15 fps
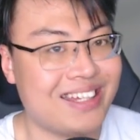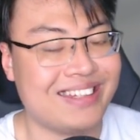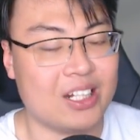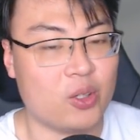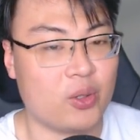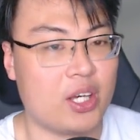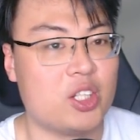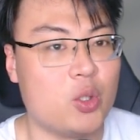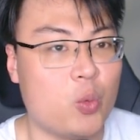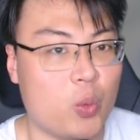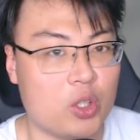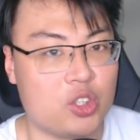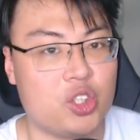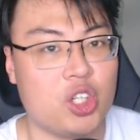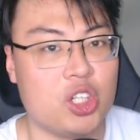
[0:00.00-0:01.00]
the location
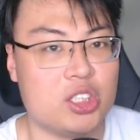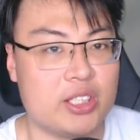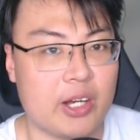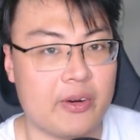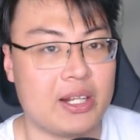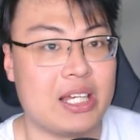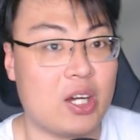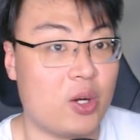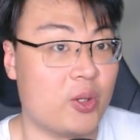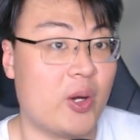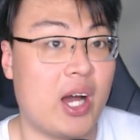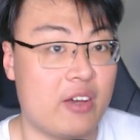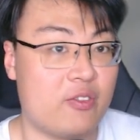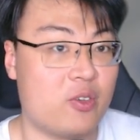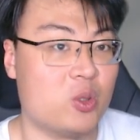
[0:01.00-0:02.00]
will change directly on your
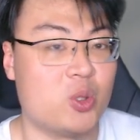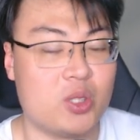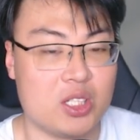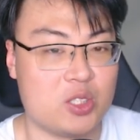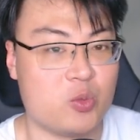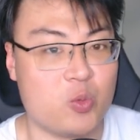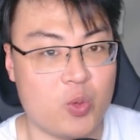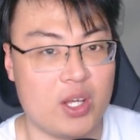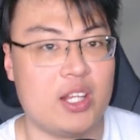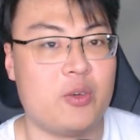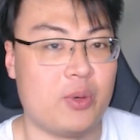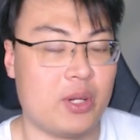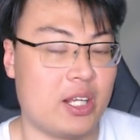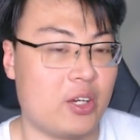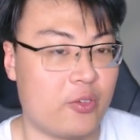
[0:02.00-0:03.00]
iPhone. So this is really,
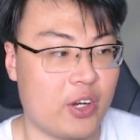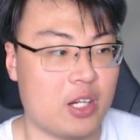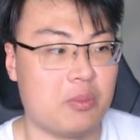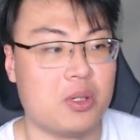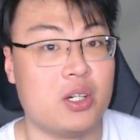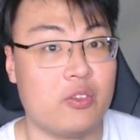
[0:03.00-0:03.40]
really incredible.